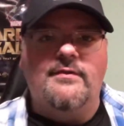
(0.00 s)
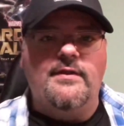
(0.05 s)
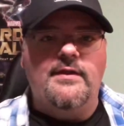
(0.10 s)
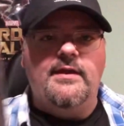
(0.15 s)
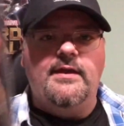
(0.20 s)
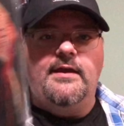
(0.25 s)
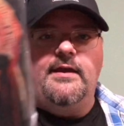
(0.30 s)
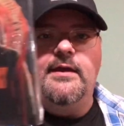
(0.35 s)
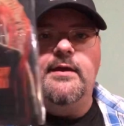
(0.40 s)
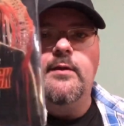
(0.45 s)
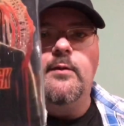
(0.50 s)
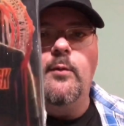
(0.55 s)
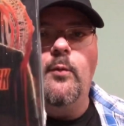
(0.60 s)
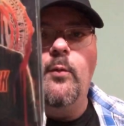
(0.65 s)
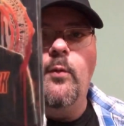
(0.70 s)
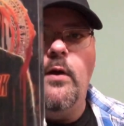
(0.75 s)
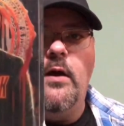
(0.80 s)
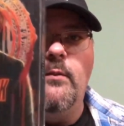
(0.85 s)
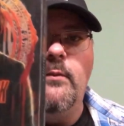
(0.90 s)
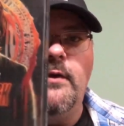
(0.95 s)
the
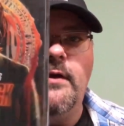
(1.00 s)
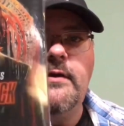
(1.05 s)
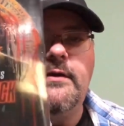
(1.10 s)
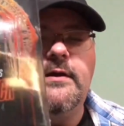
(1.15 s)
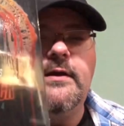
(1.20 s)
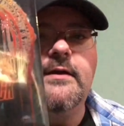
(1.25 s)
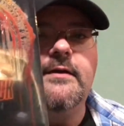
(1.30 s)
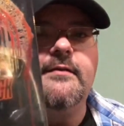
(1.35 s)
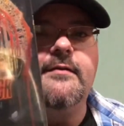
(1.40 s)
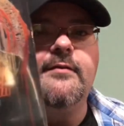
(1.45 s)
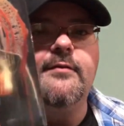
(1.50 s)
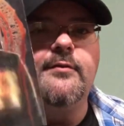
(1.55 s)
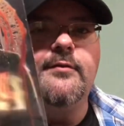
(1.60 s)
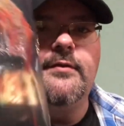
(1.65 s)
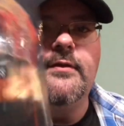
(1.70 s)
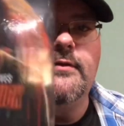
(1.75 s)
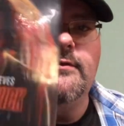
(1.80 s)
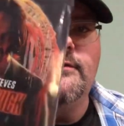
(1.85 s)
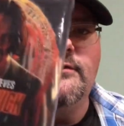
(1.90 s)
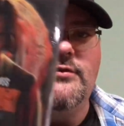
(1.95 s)
Walmart
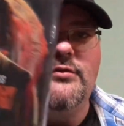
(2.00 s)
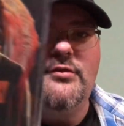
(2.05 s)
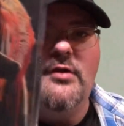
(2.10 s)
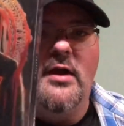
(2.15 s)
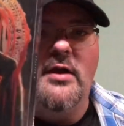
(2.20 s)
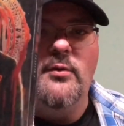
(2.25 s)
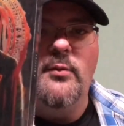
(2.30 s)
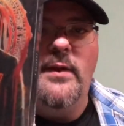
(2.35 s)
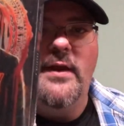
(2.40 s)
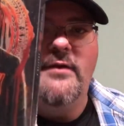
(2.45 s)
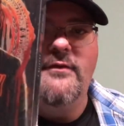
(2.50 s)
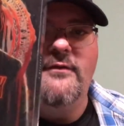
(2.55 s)
exclusive John Wick